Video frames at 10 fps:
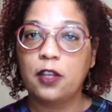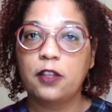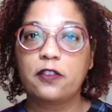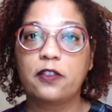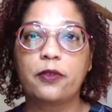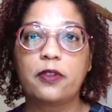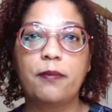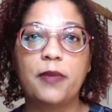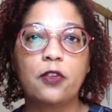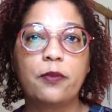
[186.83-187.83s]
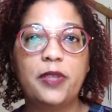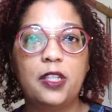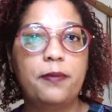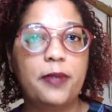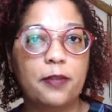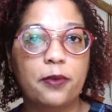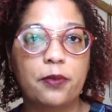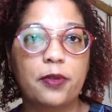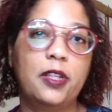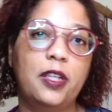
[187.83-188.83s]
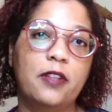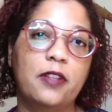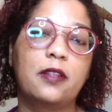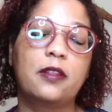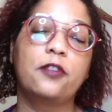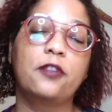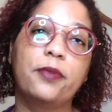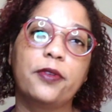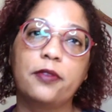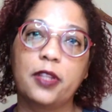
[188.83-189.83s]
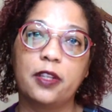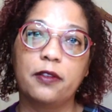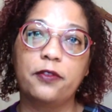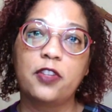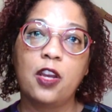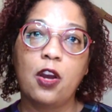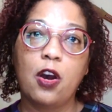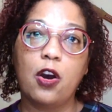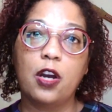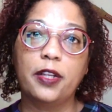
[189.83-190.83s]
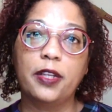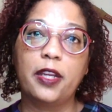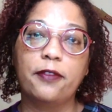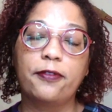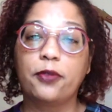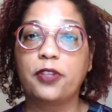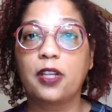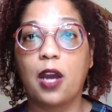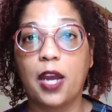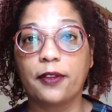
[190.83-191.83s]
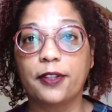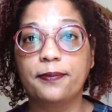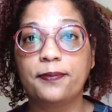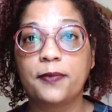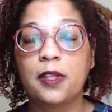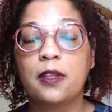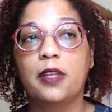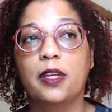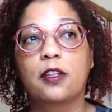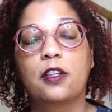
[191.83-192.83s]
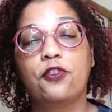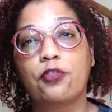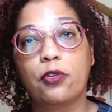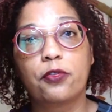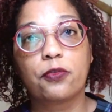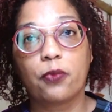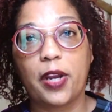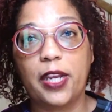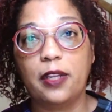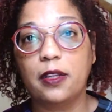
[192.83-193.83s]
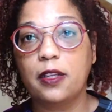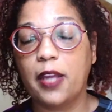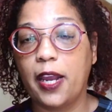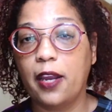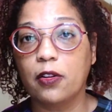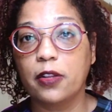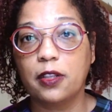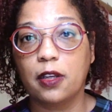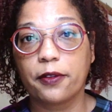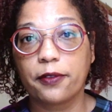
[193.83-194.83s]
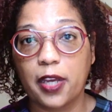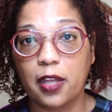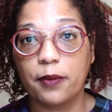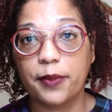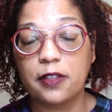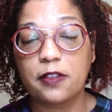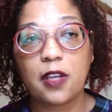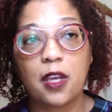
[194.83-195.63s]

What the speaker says: So the Menominee people believe that the Thunderbird lives on a floating island, that it controls rain and hail and other elements.